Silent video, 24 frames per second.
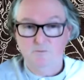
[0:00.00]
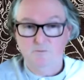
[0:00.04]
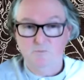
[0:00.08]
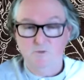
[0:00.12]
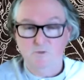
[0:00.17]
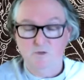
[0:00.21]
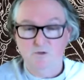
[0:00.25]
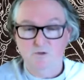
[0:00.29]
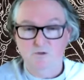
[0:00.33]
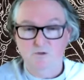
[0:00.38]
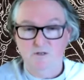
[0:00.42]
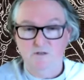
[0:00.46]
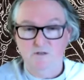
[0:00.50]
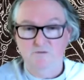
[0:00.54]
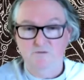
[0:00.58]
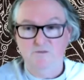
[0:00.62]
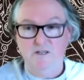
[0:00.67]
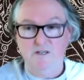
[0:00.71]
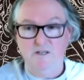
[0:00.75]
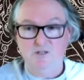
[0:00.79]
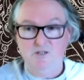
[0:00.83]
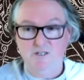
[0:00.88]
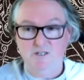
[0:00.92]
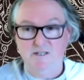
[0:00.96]
You know,
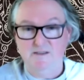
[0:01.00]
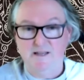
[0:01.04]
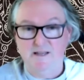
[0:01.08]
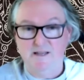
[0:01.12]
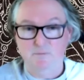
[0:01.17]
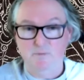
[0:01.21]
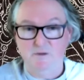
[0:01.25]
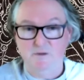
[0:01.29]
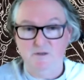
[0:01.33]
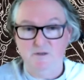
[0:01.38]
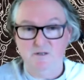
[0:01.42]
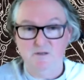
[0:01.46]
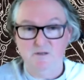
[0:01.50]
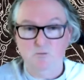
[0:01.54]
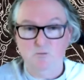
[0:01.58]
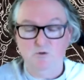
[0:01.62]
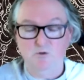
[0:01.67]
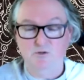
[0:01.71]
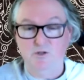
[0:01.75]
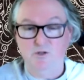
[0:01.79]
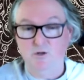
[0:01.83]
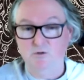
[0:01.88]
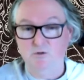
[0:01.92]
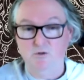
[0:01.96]
eventually that method, it
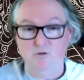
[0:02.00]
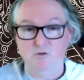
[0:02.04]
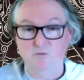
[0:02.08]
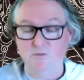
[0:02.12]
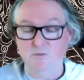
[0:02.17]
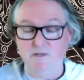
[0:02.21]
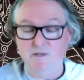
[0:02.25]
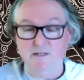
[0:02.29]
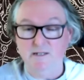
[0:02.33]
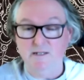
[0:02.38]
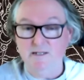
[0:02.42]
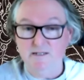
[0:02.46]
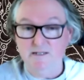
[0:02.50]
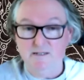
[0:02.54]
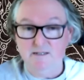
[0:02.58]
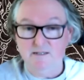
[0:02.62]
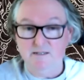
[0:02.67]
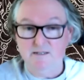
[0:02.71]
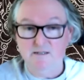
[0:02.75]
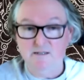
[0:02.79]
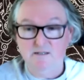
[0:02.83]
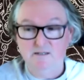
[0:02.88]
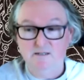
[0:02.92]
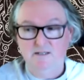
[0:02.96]
will no longer be
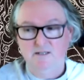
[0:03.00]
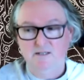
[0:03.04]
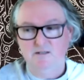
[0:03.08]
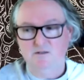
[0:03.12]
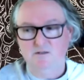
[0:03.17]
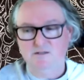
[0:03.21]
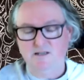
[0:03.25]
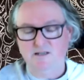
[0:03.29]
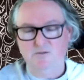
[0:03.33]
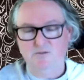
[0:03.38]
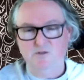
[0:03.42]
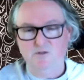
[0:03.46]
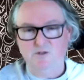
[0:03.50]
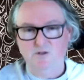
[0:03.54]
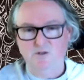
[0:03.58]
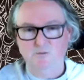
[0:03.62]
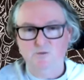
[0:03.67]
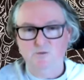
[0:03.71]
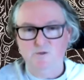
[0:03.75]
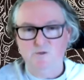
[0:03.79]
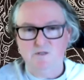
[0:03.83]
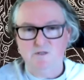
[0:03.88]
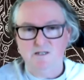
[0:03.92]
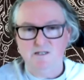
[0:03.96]
needed, because every time
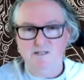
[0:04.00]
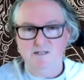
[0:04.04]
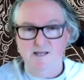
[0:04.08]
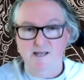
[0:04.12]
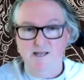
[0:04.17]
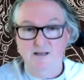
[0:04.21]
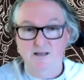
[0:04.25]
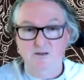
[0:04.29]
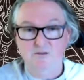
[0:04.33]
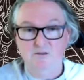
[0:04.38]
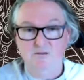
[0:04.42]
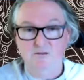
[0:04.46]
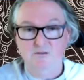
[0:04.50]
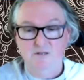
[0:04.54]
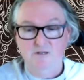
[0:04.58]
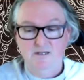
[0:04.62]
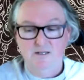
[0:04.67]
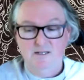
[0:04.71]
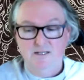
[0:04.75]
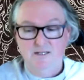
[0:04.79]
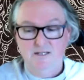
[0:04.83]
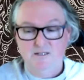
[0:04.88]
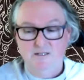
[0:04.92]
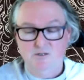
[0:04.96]
you sit down
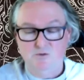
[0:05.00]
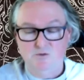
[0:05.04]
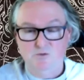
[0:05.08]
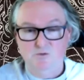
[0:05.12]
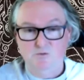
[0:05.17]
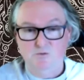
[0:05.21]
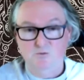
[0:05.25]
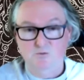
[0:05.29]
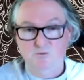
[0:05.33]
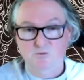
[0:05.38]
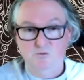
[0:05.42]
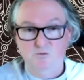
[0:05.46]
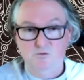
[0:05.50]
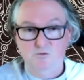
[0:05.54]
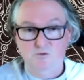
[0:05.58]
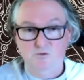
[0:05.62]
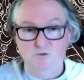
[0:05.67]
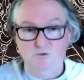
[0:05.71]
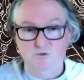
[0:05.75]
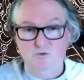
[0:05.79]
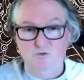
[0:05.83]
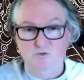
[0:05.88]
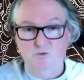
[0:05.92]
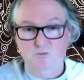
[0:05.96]
to
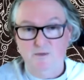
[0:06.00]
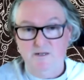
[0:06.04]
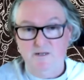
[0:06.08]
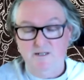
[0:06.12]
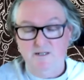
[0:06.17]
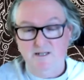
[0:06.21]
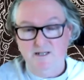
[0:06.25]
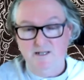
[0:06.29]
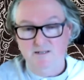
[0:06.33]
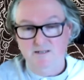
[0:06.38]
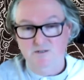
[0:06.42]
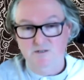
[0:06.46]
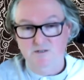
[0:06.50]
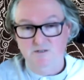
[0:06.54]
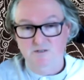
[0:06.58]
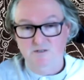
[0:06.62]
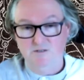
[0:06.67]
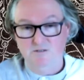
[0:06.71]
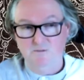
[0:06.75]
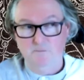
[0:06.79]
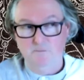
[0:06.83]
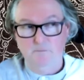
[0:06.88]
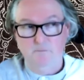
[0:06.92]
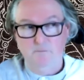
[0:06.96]
do your
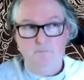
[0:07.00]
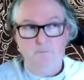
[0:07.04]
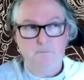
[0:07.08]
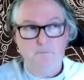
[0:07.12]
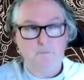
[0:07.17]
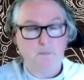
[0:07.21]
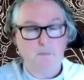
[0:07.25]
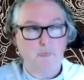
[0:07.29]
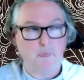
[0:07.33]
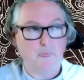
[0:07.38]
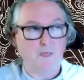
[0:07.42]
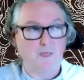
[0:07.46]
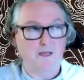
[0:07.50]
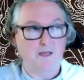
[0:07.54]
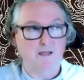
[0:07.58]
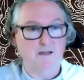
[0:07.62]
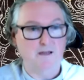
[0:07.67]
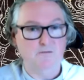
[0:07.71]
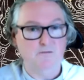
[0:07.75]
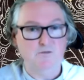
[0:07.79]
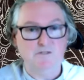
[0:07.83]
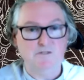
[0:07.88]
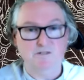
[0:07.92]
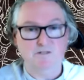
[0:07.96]
meditation,
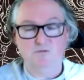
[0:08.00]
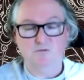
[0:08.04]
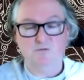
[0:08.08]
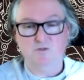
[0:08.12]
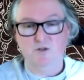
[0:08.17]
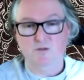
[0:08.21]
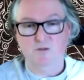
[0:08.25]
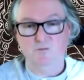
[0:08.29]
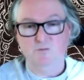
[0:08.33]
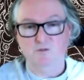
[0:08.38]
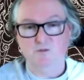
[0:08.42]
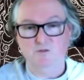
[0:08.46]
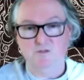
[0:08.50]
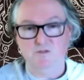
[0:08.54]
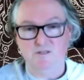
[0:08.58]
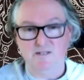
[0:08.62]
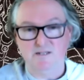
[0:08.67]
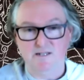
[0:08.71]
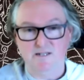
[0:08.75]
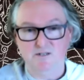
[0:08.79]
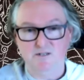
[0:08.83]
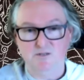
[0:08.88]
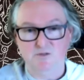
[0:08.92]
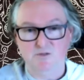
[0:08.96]
every single time you sit
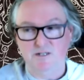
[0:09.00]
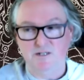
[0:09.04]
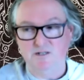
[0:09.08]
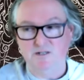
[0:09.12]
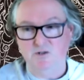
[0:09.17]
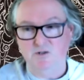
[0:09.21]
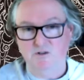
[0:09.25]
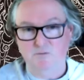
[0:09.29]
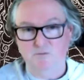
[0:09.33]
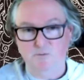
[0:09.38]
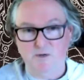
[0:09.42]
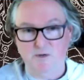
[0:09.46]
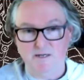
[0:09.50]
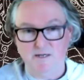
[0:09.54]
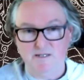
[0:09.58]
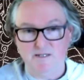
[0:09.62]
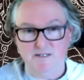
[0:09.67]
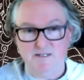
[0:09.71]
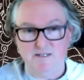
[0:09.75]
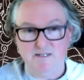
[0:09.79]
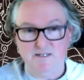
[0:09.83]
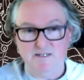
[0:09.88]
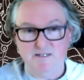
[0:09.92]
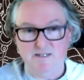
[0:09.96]
down to do any kind of
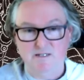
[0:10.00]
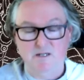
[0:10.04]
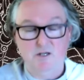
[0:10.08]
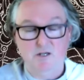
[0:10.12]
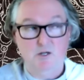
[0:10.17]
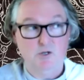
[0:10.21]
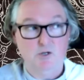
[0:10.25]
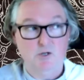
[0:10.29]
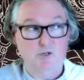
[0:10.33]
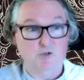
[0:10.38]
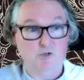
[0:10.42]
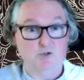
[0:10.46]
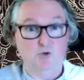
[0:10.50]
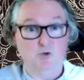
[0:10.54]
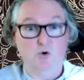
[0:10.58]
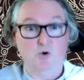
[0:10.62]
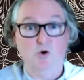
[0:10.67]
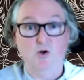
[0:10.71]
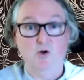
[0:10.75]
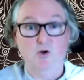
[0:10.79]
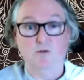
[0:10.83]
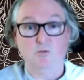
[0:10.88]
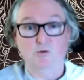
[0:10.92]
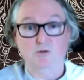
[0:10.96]
practice,
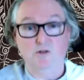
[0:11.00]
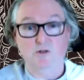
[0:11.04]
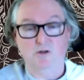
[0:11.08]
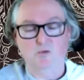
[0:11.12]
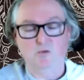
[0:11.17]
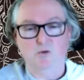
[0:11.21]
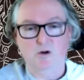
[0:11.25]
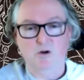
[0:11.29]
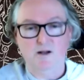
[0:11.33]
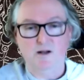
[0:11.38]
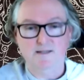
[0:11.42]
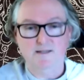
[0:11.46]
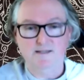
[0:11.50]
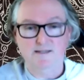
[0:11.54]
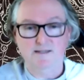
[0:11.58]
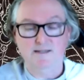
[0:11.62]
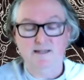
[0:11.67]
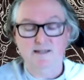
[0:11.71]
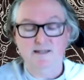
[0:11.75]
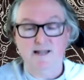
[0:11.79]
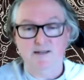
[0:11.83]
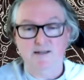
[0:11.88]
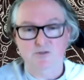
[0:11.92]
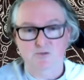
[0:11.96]
joy will arise
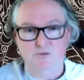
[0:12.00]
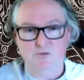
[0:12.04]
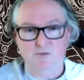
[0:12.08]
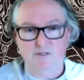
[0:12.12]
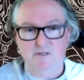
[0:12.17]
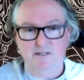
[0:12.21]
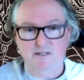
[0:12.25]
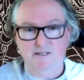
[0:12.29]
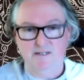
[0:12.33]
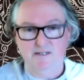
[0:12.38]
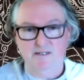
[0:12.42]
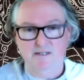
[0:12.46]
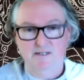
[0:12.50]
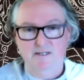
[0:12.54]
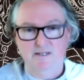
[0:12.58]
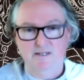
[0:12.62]
naturally.